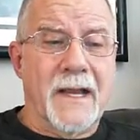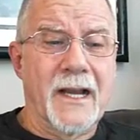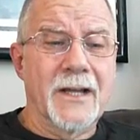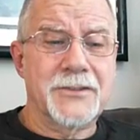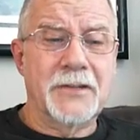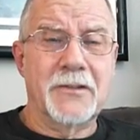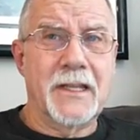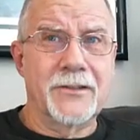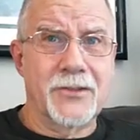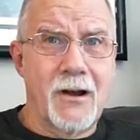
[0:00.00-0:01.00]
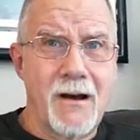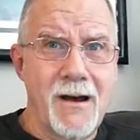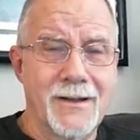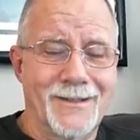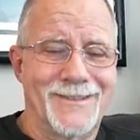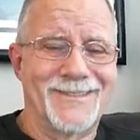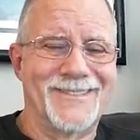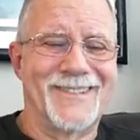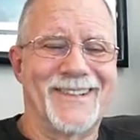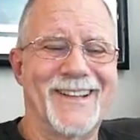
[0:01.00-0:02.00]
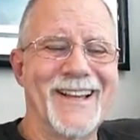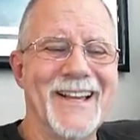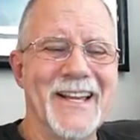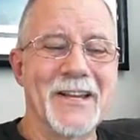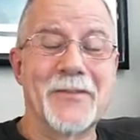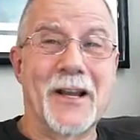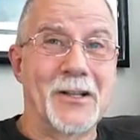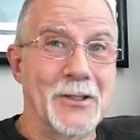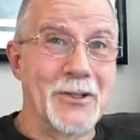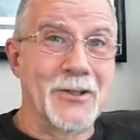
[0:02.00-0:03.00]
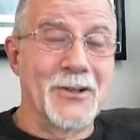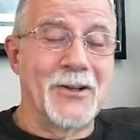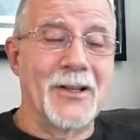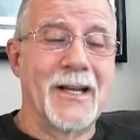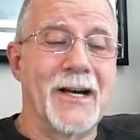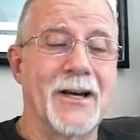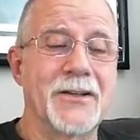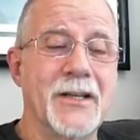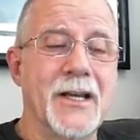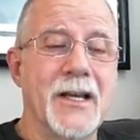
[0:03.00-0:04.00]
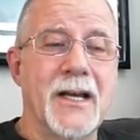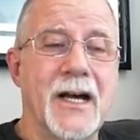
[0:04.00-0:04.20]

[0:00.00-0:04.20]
oh my gosh, everything's gone! If I clear it all out,